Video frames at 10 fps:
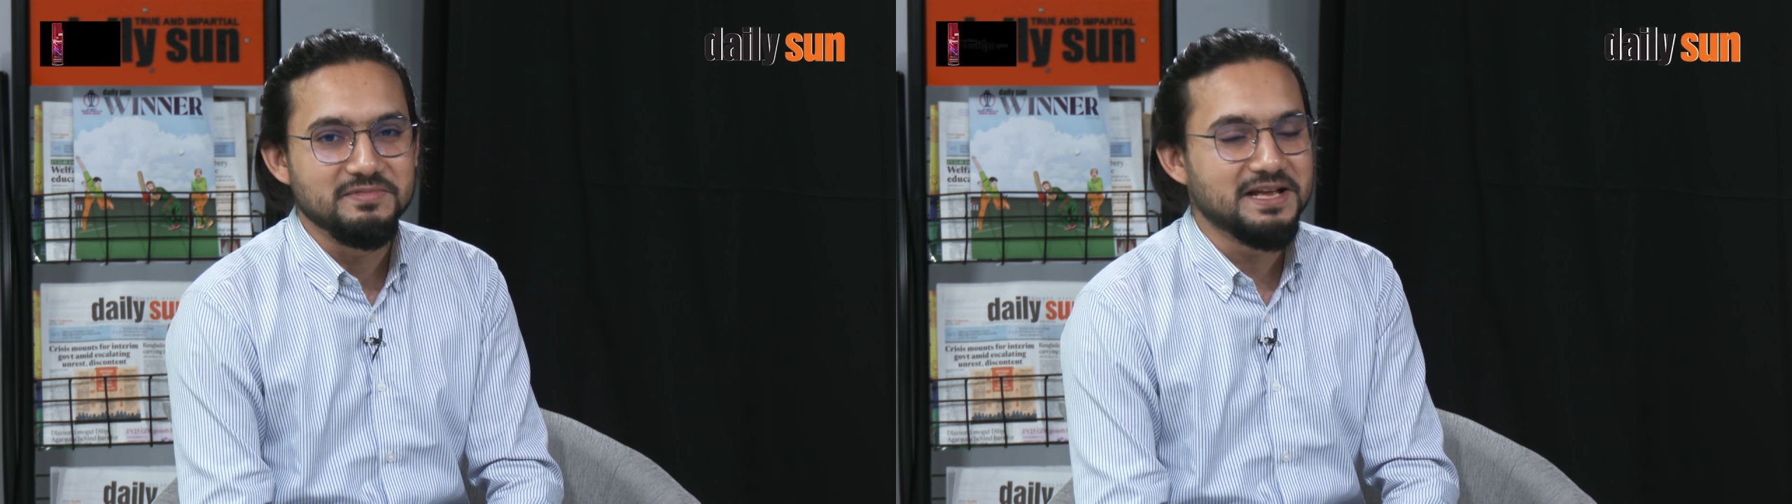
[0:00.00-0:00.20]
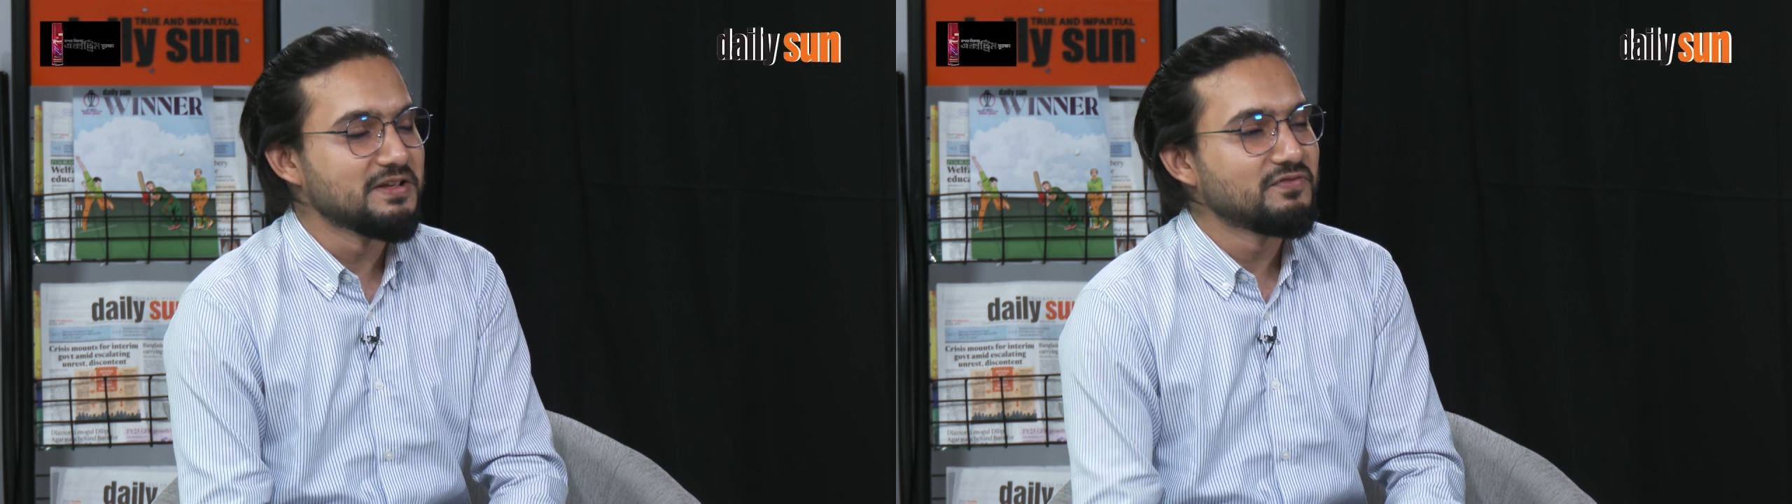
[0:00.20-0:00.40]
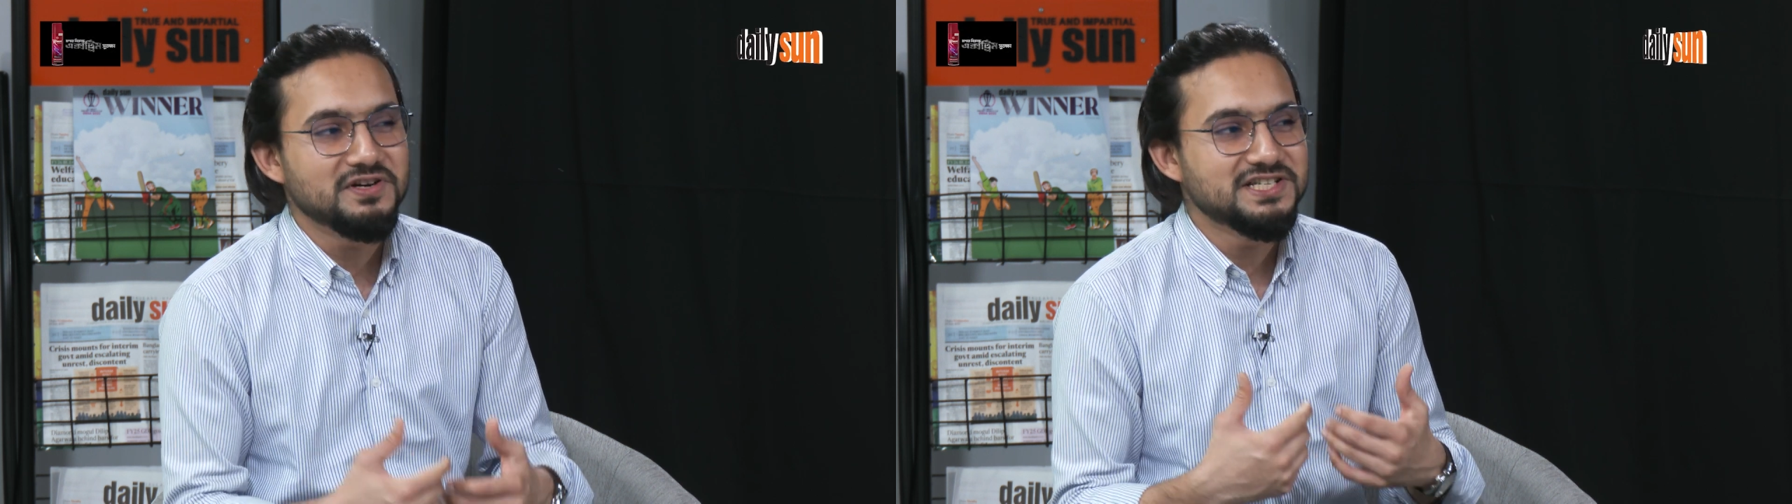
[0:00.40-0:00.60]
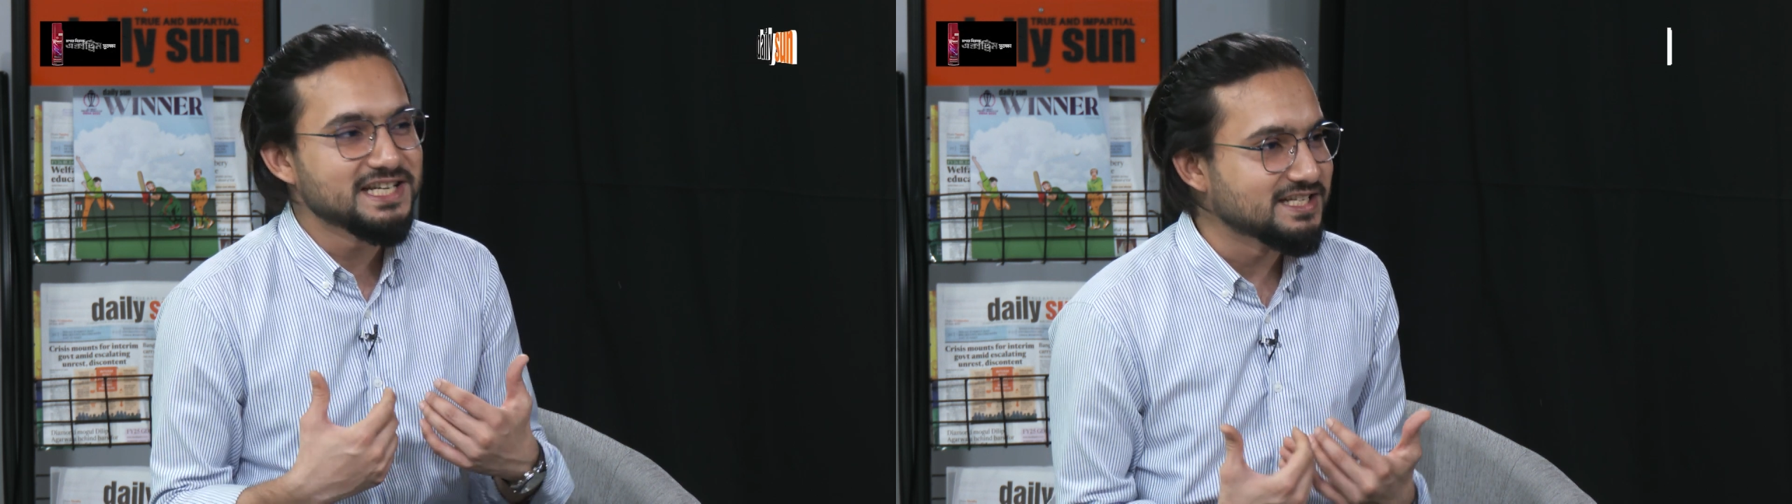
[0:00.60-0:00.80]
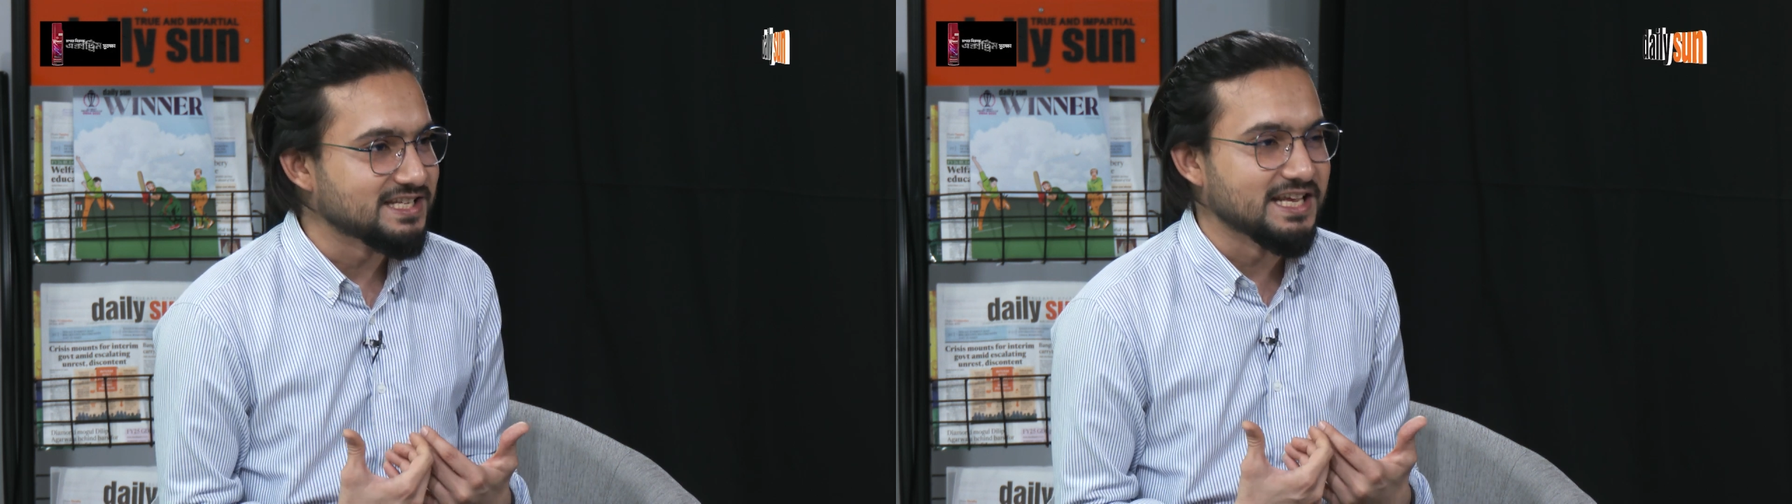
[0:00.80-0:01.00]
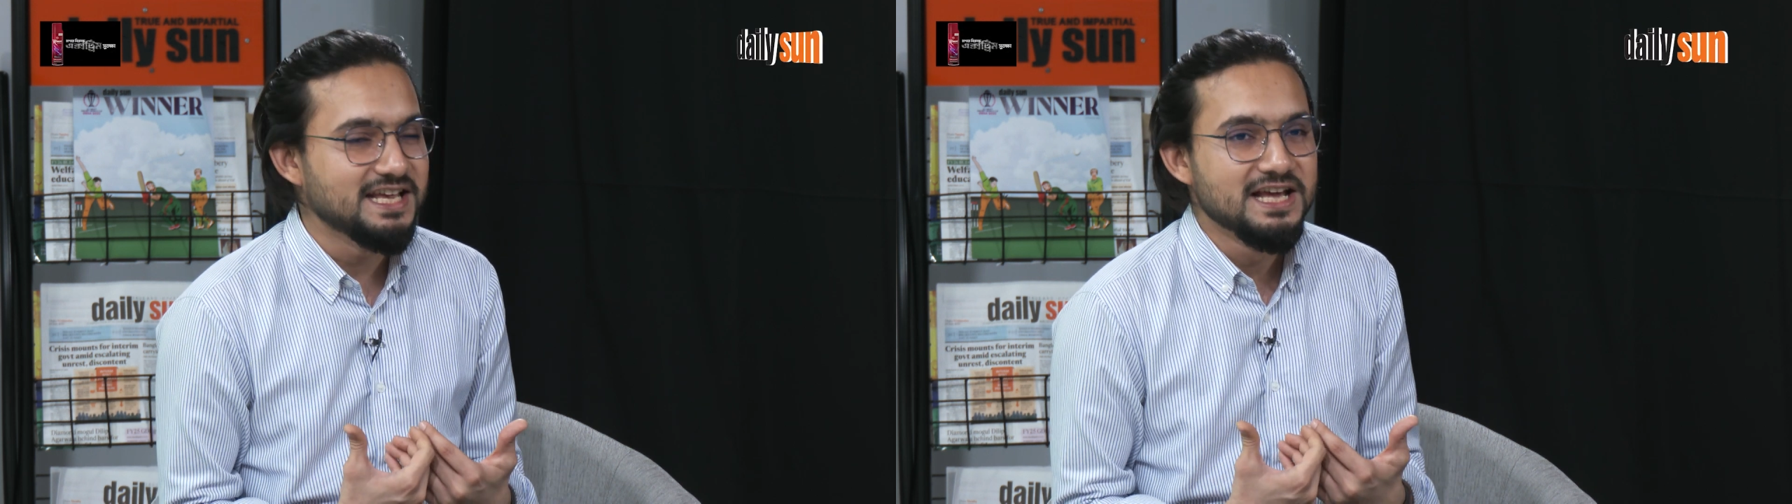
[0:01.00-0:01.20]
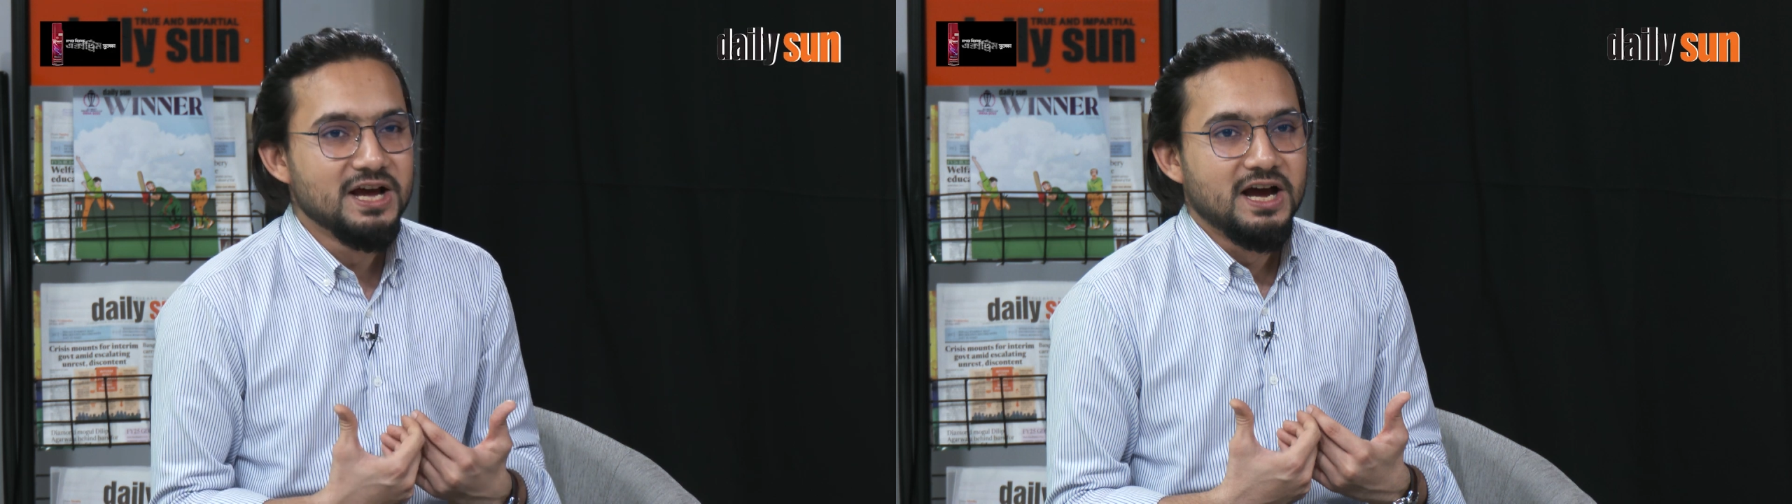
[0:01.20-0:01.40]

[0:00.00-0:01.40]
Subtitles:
And if you are Chelsea,